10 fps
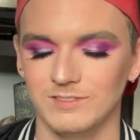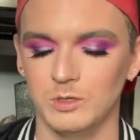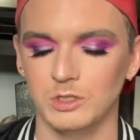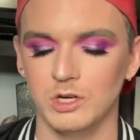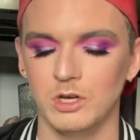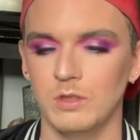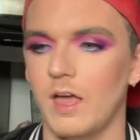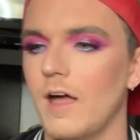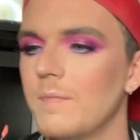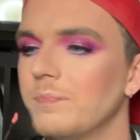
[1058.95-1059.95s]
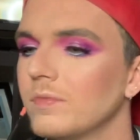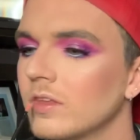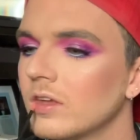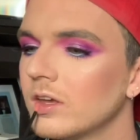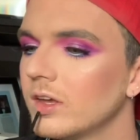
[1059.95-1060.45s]
So we're just gonna do that.
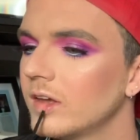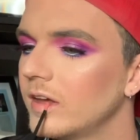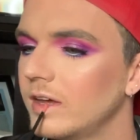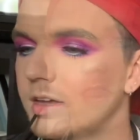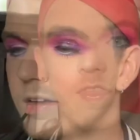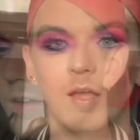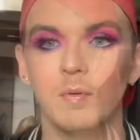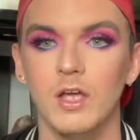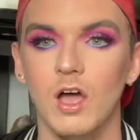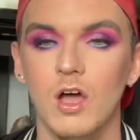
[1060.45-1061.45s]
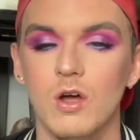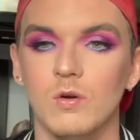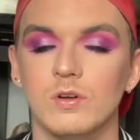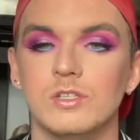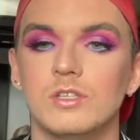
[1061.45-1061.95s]
There we
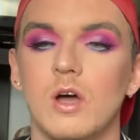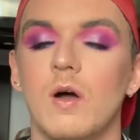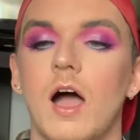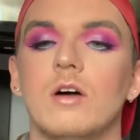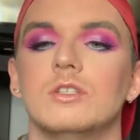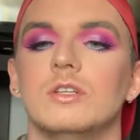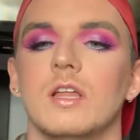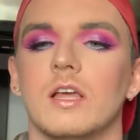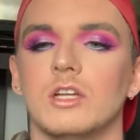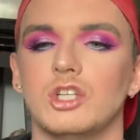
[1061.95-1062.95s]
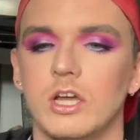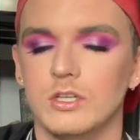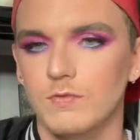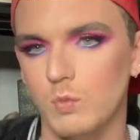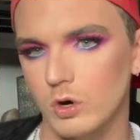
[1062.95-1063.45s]
go. So I also do like a
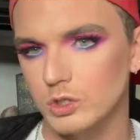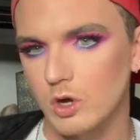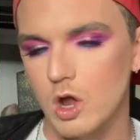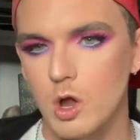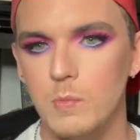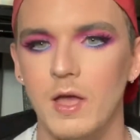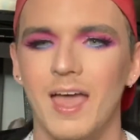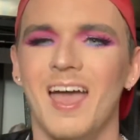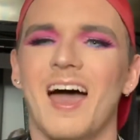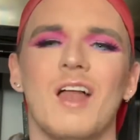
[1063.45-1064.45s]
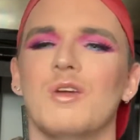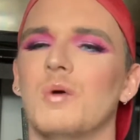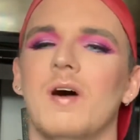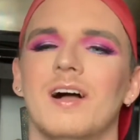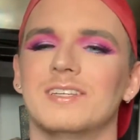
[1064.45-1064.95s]
change of wardrobe. I don't
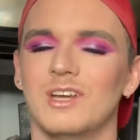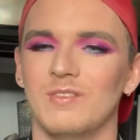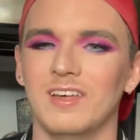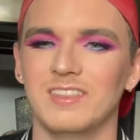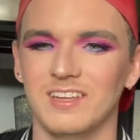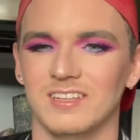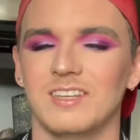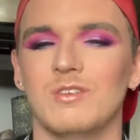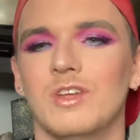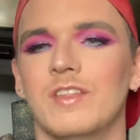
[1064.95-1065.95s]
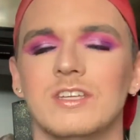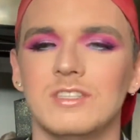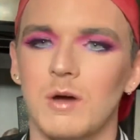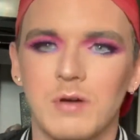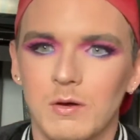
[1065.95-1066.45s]
know why, because I don't like this. I don't know, this
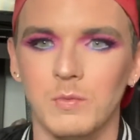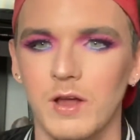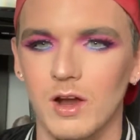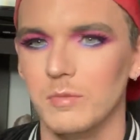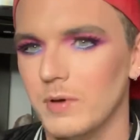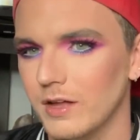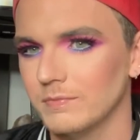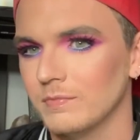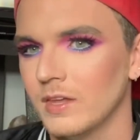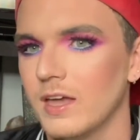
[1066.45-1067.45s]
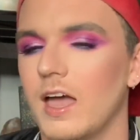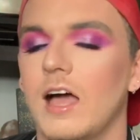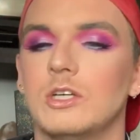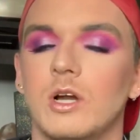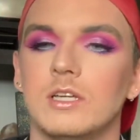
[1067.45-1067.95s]
is not what I would wear, but
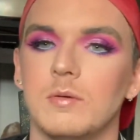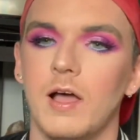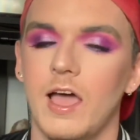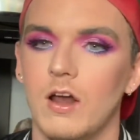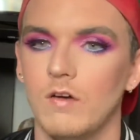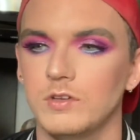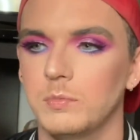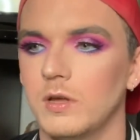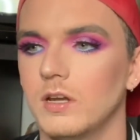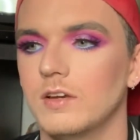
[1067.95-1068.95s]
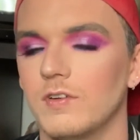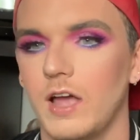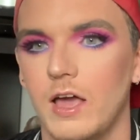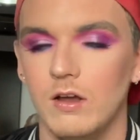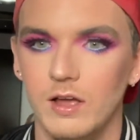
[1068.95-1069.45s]
I try to take my hat off to put a
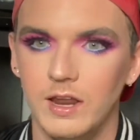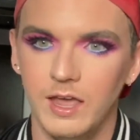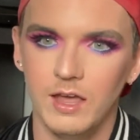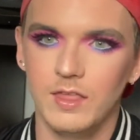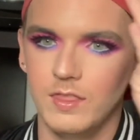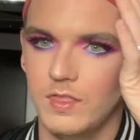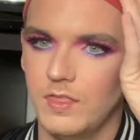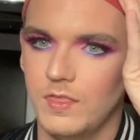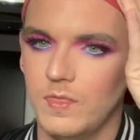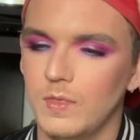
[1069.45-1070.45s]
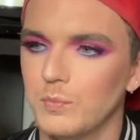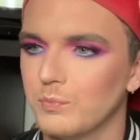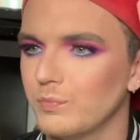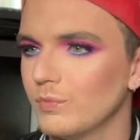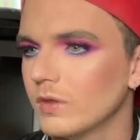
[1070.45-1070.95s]
different hat on, and
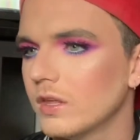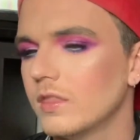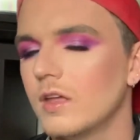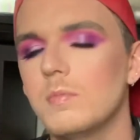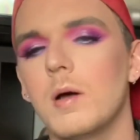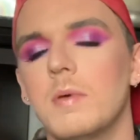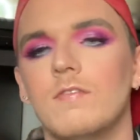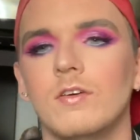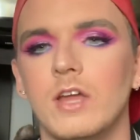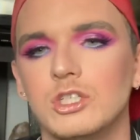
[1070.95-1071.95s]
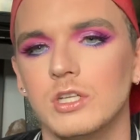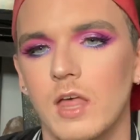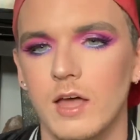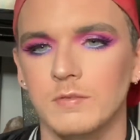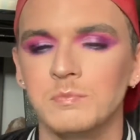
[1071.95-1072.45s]
there might be a foundation
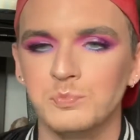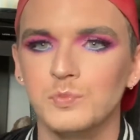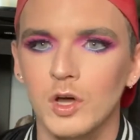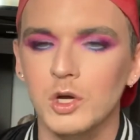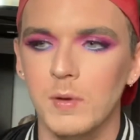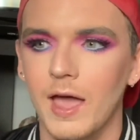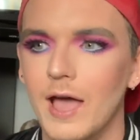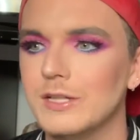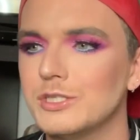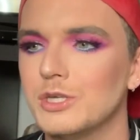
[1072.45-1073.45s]
line under my hat.